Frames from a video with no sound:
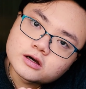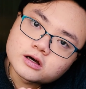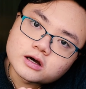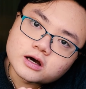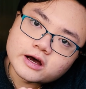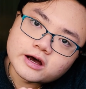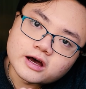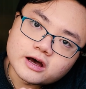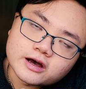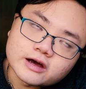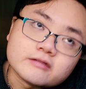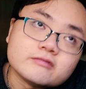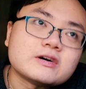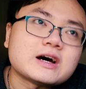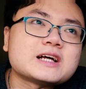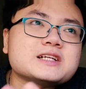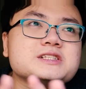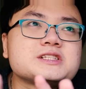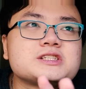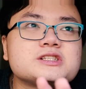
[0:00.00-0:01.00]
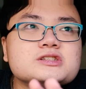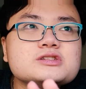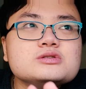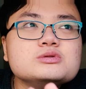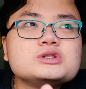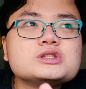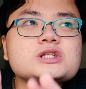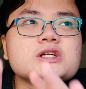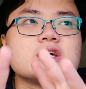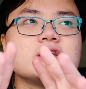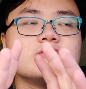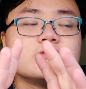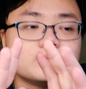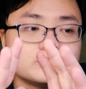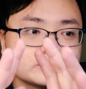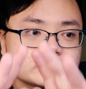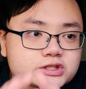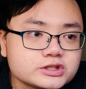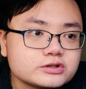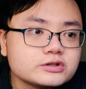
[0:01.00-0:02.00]
uh, and that's usually the
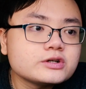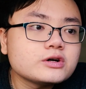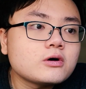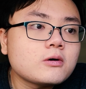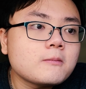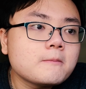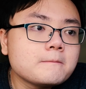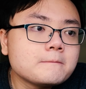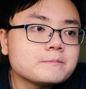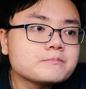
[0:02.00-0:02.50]
material,